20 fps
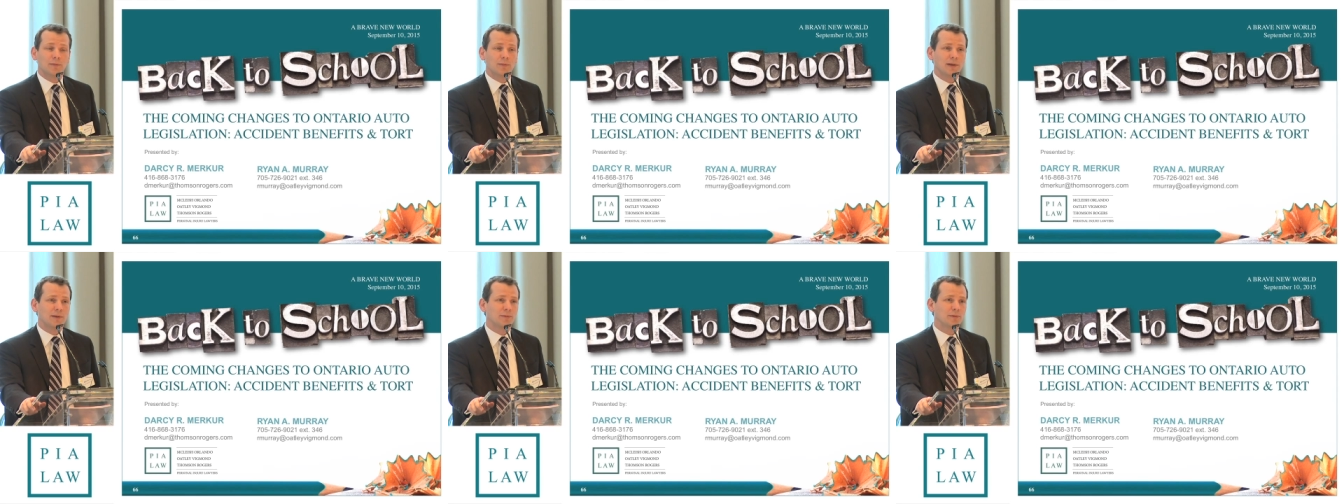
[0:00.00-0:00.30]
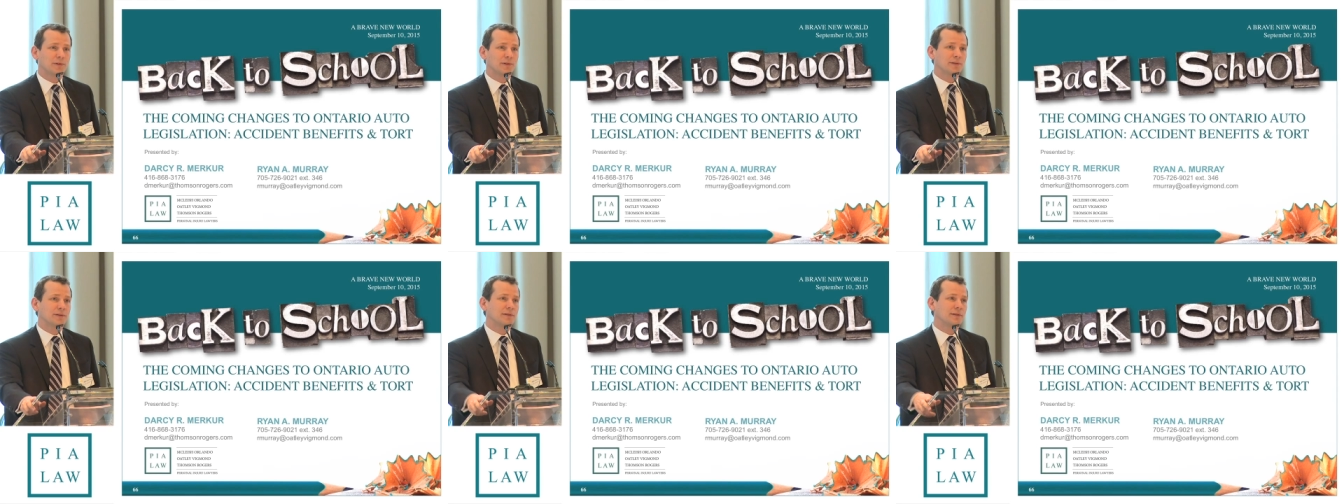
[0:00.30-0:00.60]

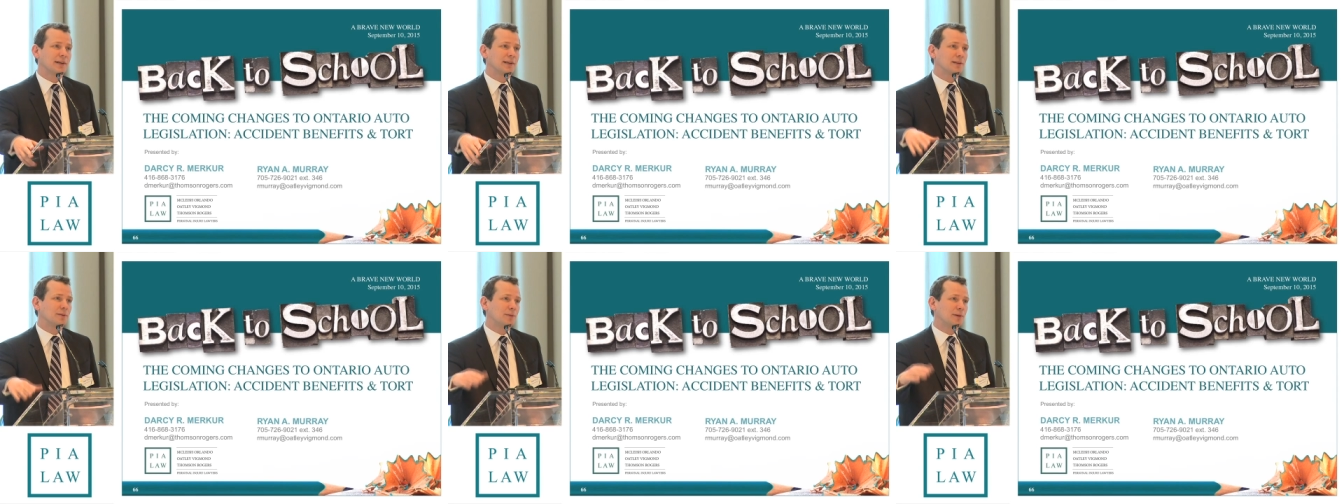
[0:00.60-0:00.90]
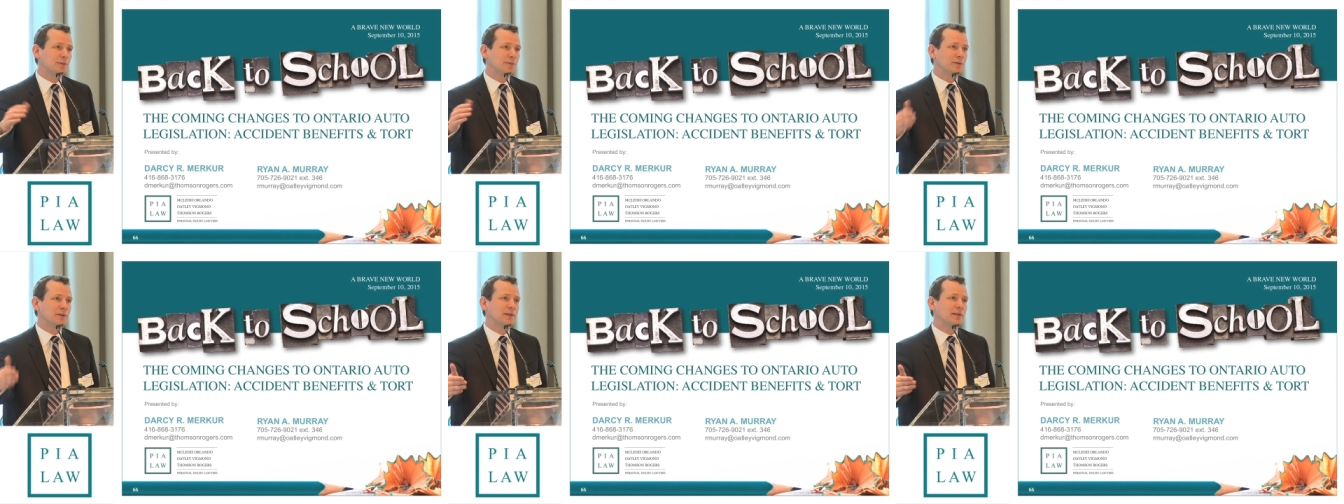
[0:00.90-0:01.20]
people like the
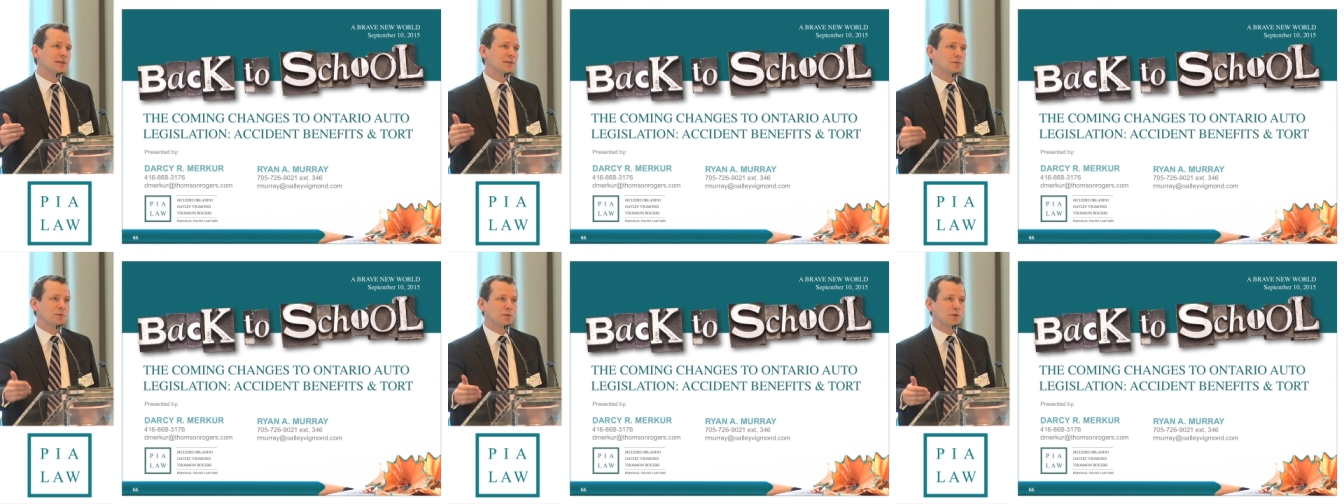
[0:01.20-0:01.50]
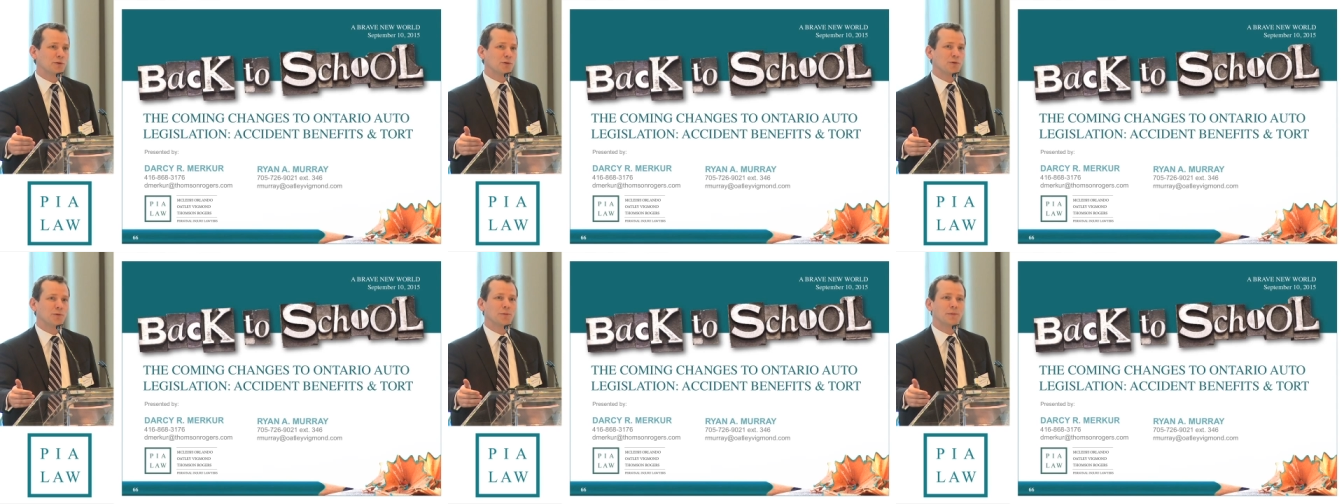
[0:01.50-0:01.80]
people in this
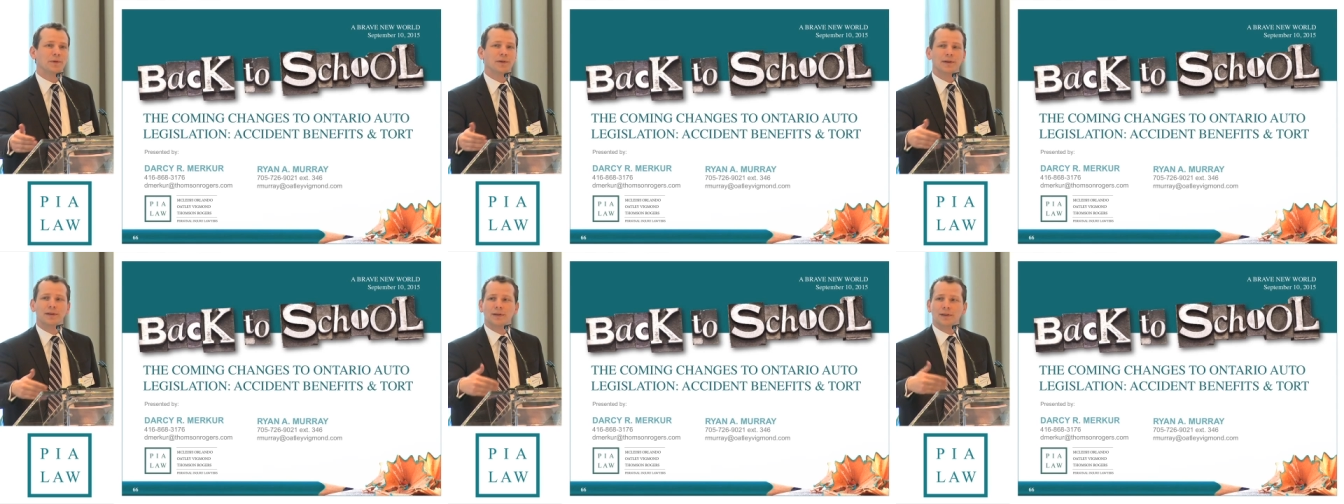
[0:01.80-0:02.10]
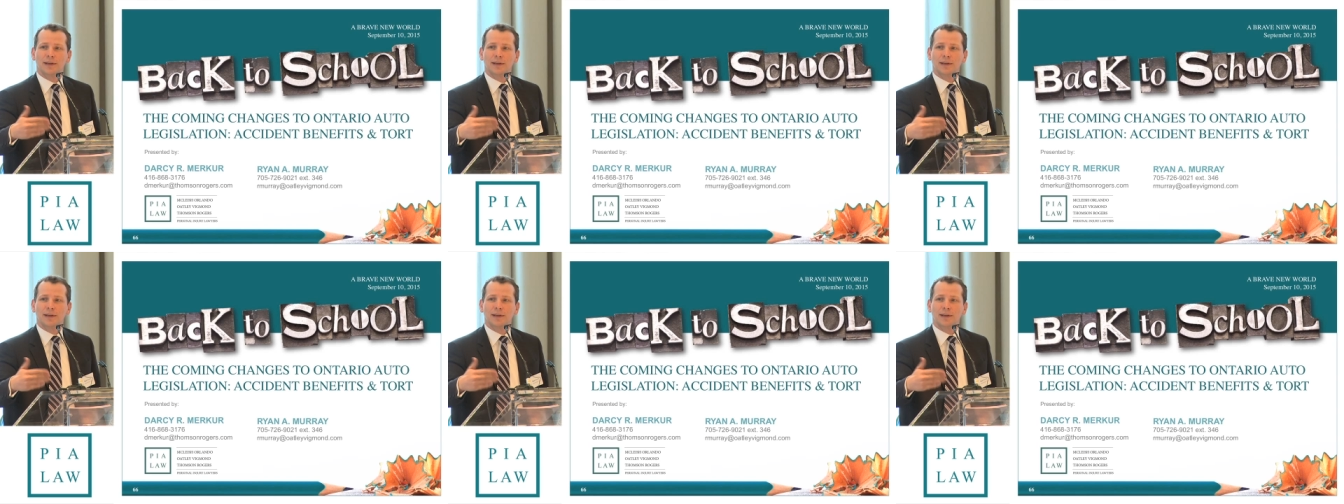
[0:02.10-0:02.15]
room